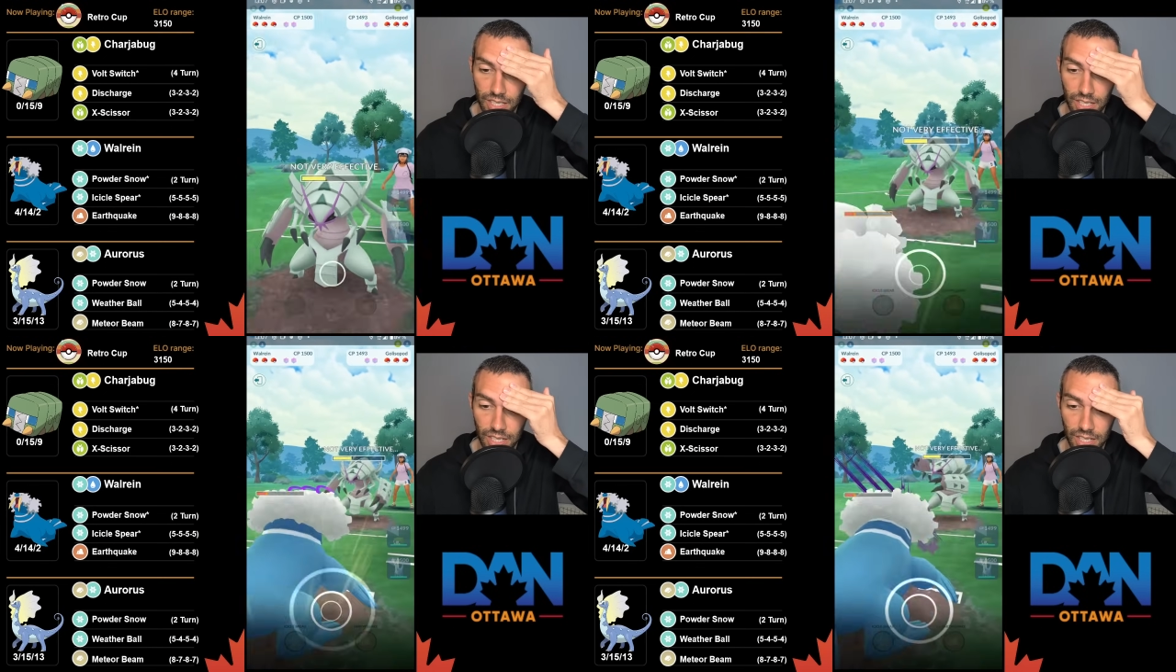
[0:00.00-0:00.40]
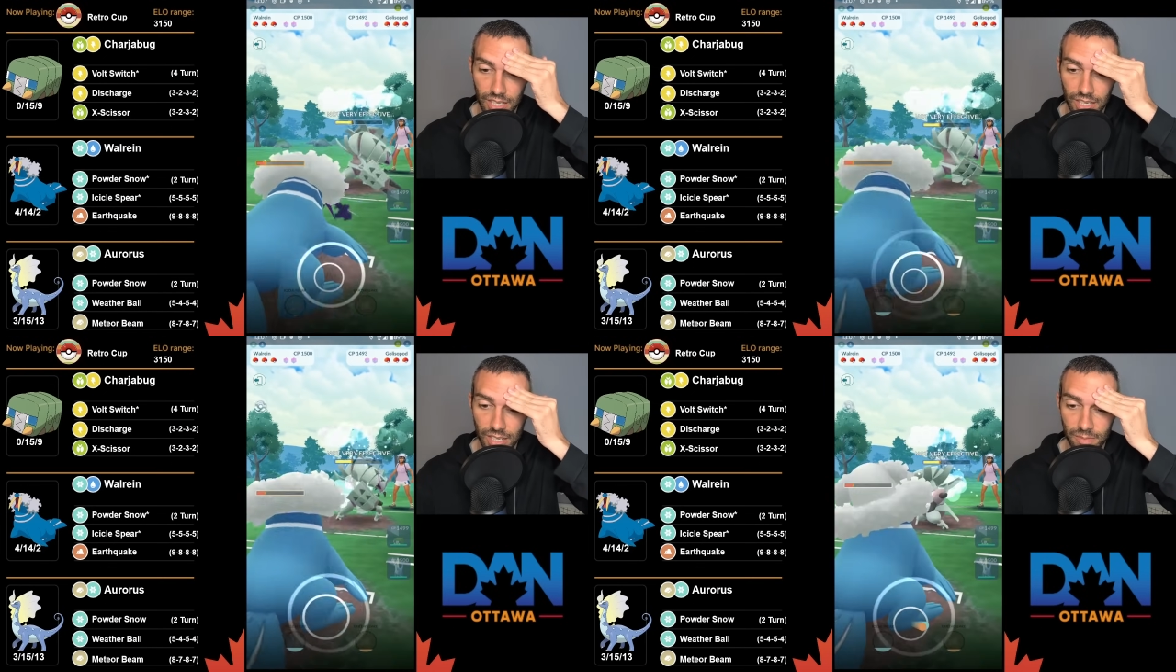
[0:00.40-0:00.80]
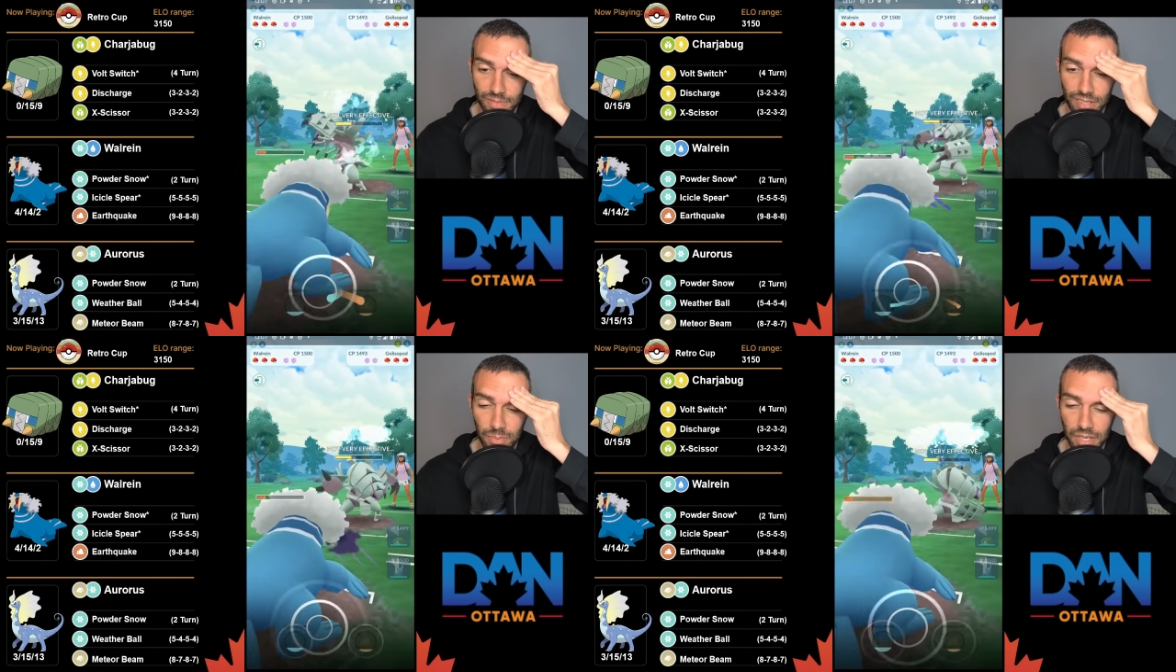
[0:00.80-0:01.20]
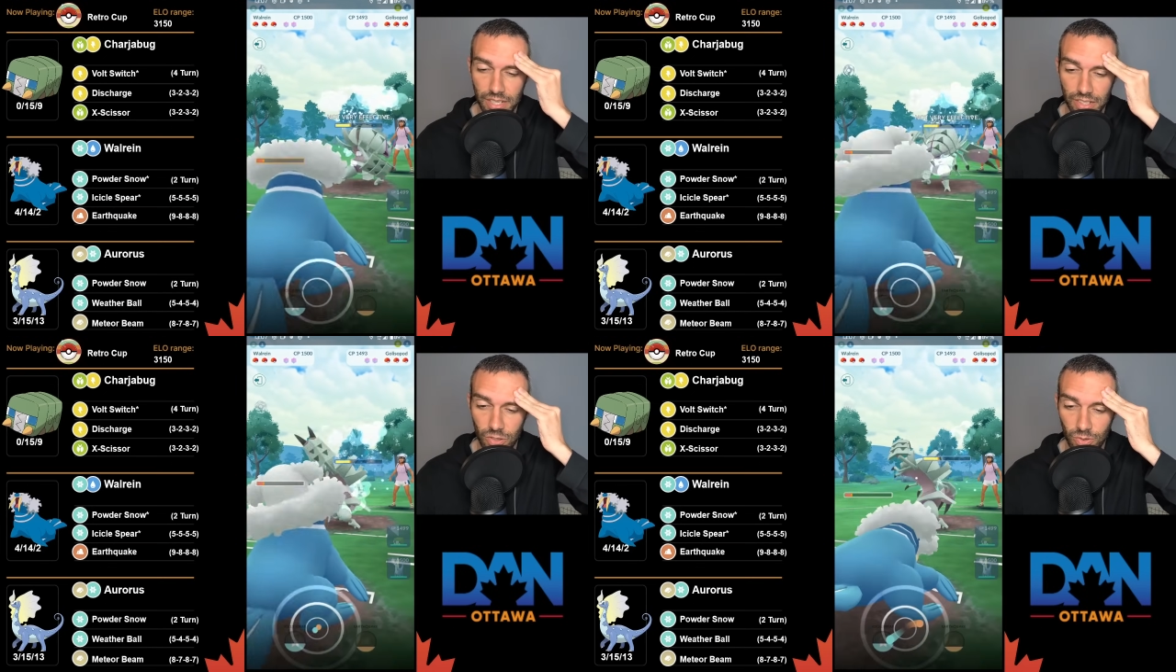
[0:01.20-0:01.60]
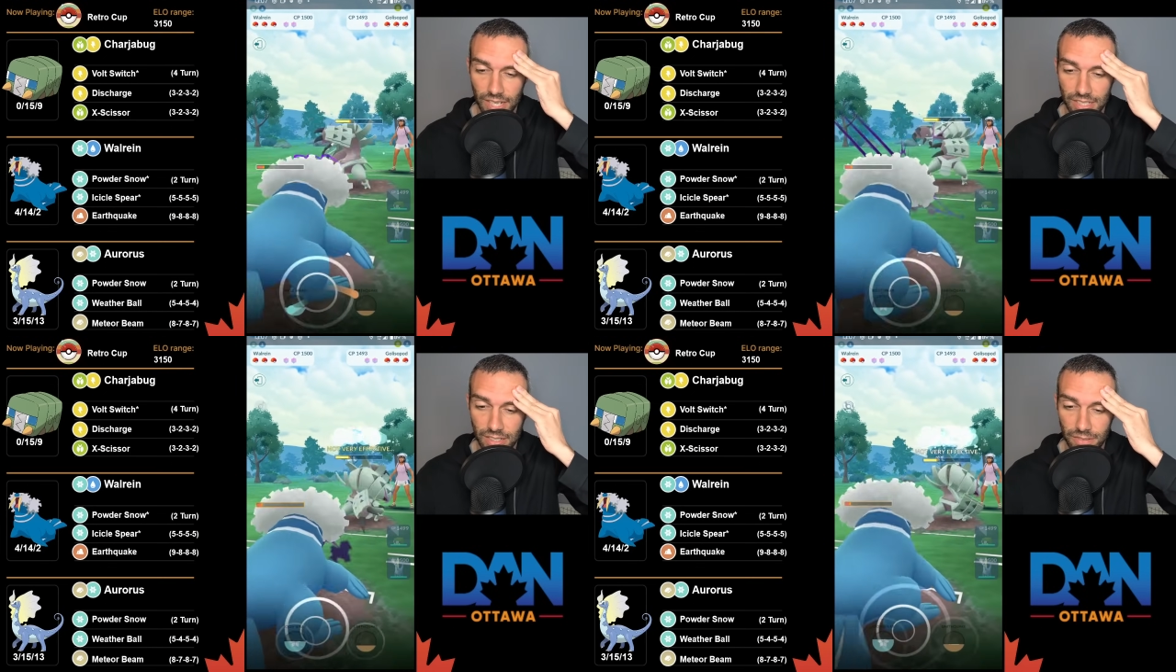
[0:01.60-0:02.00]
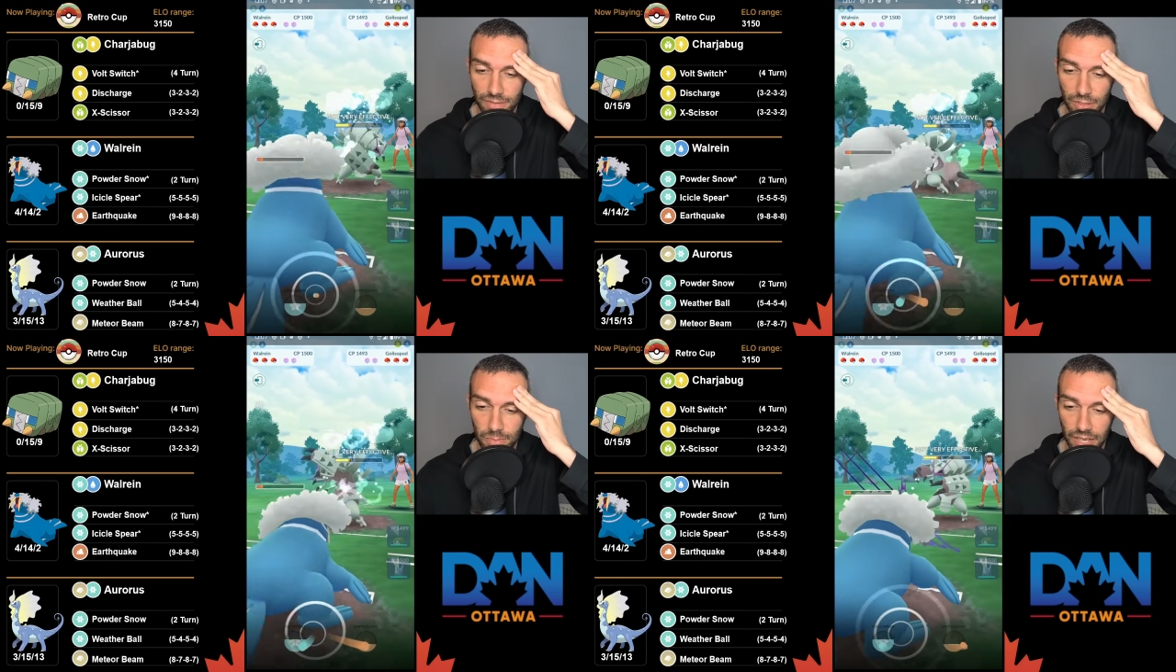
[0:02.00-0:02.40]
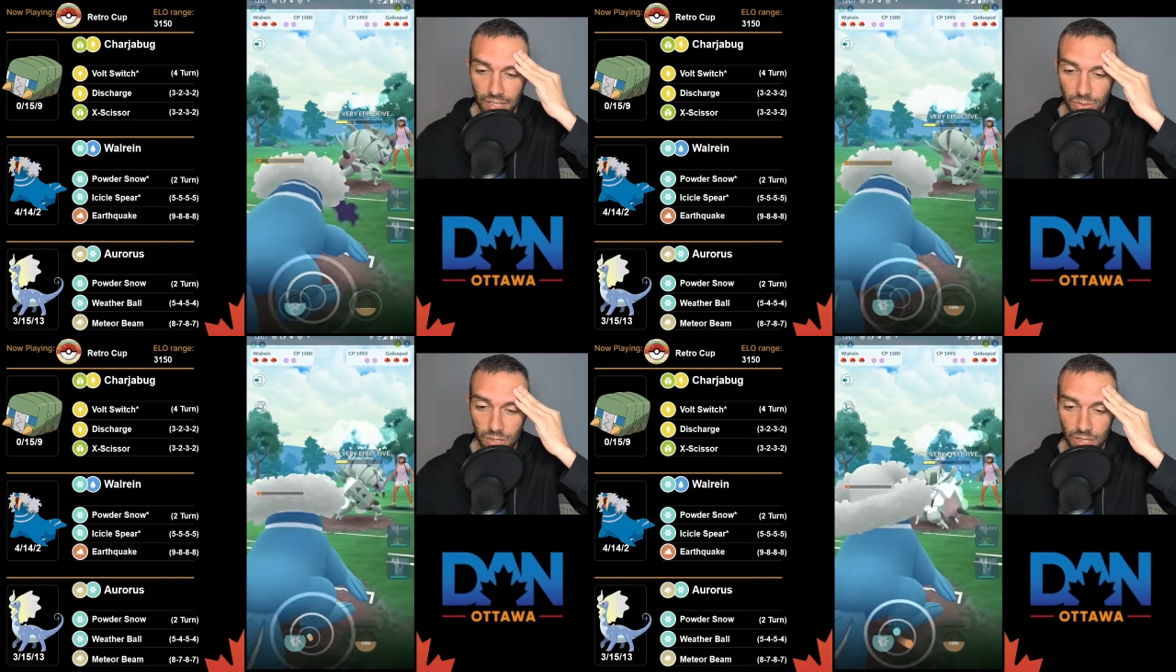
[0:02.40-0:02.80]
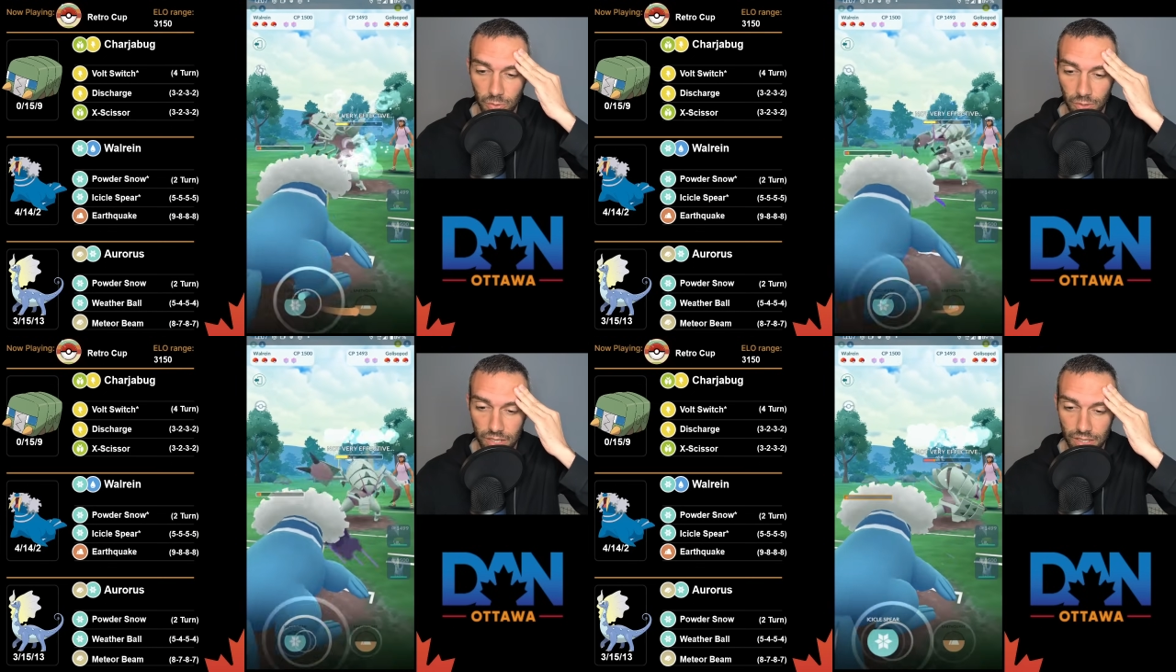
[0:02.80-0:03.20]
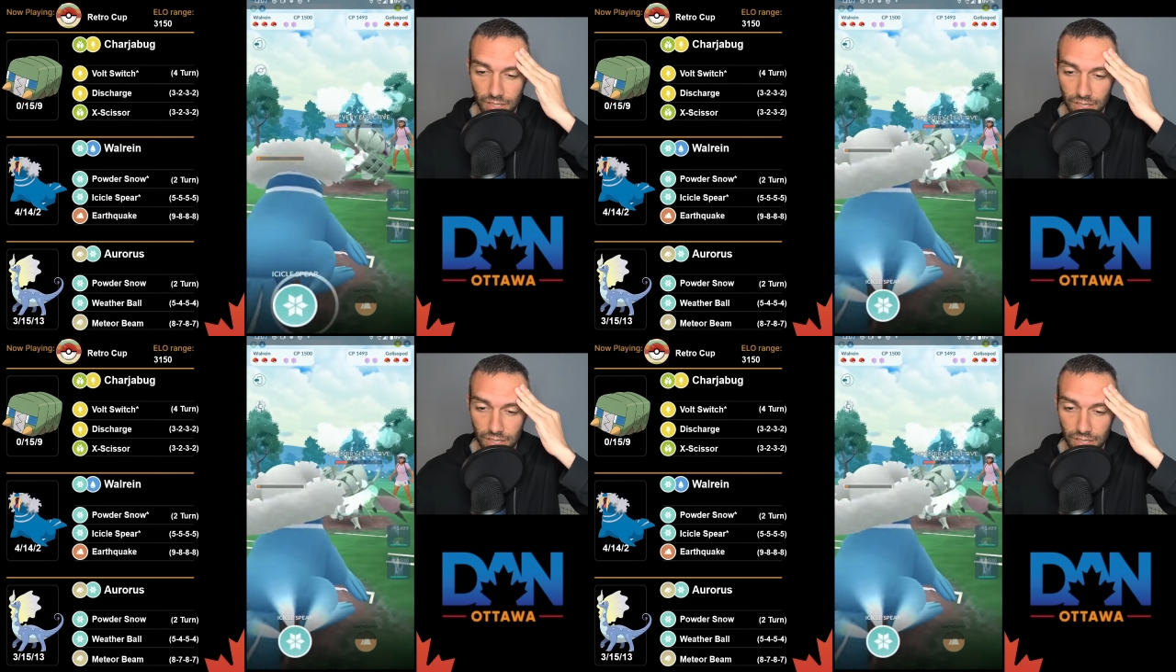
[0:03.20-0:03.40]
It would be aggressive. You may get to another one.